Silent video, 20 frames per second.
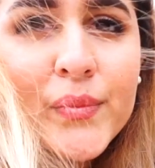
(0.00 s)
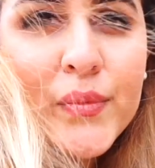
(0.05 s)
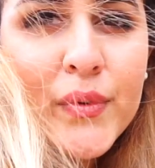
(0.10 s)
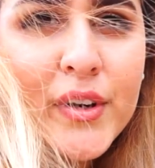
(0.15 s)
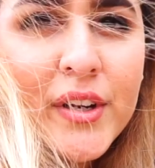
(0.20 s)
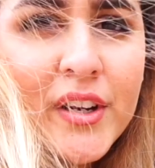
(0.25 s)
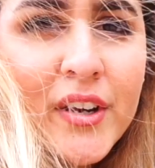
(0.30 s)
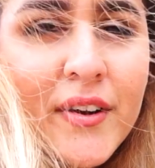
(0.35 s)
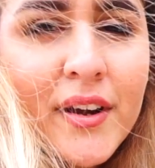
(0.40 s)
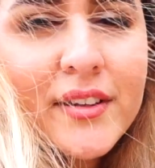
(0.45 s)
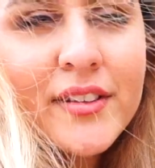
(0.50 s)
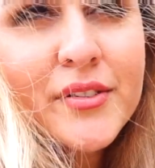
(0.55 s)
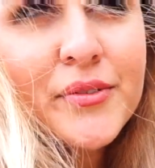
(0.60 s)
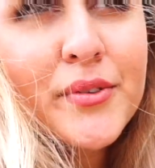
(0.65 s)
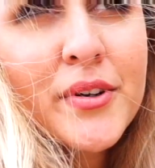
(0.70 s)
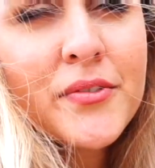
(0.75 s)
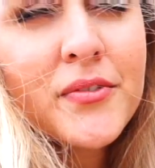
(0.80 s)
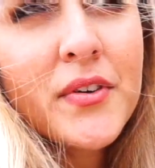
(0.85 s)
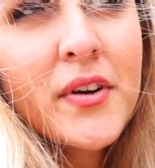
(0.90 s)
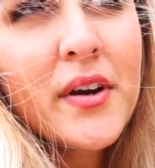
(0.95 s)
we're here at the
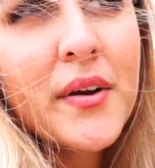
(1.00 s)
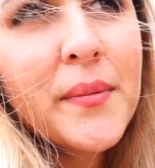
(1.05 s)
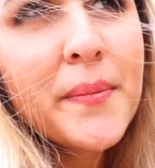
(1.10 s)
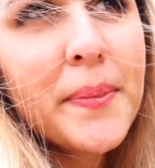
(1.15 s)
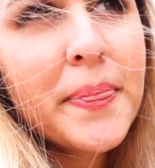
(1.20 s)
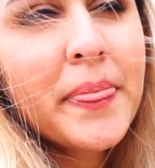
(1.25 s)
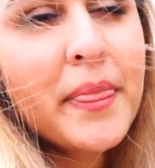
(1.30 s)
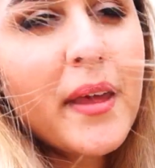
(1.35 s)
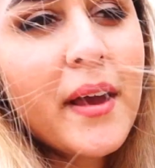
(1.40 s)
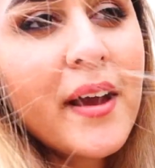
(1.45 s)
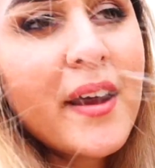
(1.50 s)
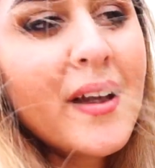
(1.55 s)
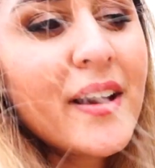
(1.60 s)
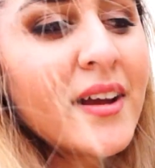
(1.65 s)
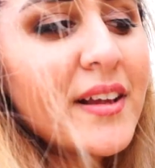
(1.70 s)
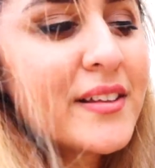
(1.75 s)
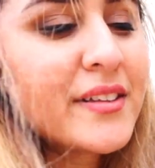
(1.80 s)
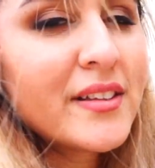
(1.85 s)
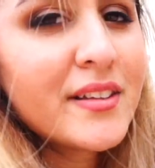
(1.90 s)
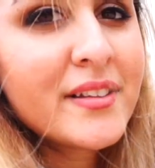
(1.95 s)
river,
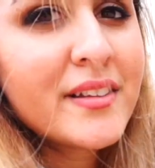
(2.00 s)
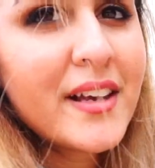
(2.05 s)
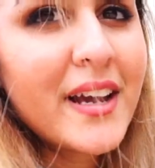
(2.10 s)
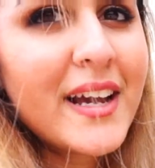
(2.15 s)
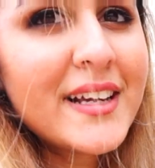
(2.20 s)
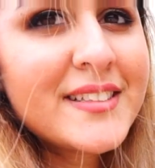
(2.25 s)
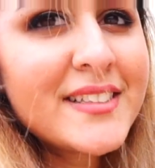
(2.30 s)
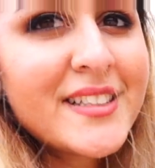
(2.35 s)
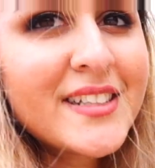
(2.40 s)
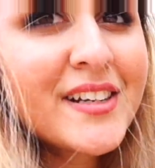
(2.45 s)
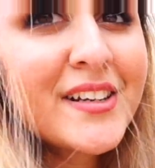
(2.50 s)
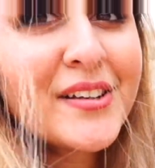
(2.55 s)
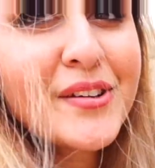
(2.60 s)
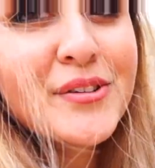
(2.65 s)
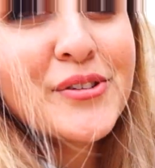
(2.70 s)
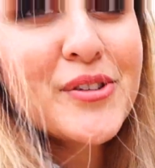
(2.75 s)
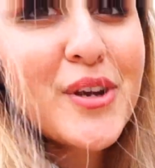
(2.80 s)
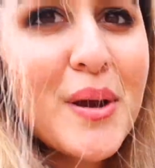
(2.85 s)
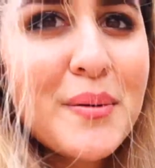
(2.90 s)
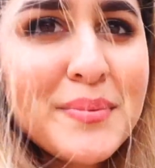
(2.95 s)
and I did a little
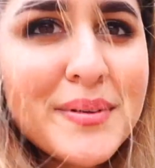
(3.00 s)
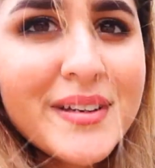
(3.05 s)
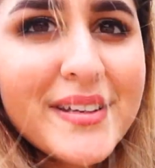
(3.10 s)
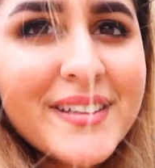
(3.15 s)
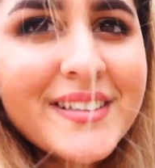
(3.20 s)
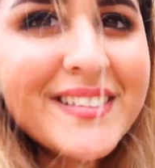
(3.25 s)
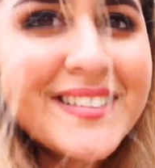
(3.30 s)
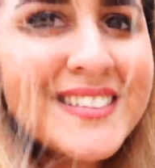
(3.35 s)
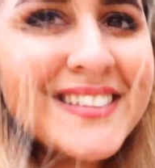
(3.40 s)
shopping.